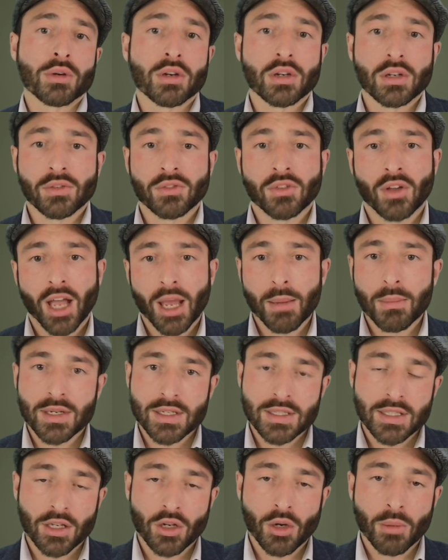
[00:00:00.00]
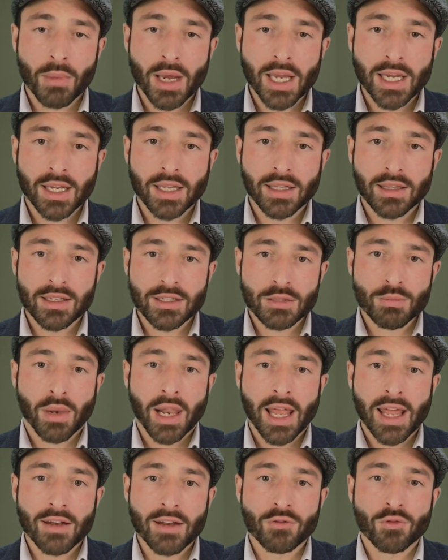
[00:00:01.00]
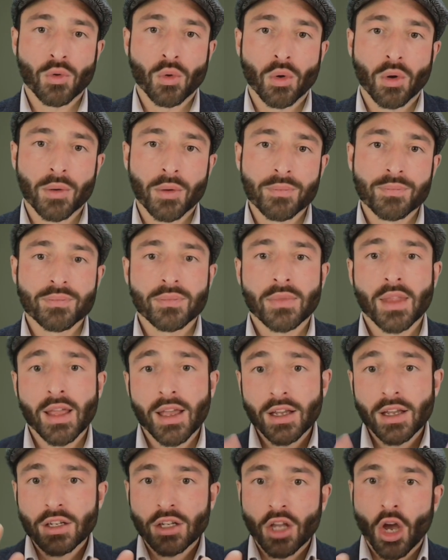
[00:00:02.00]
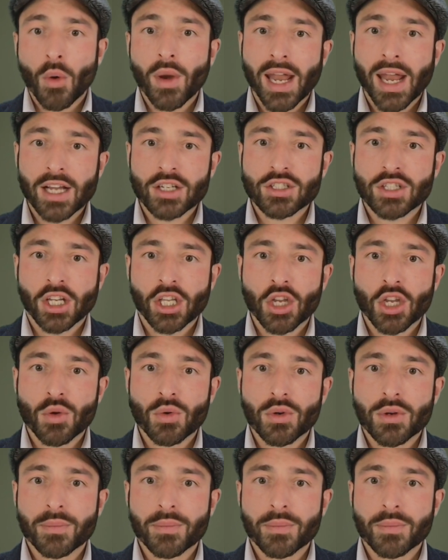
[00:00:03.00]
of time is that you're making this plan for. Go and execute.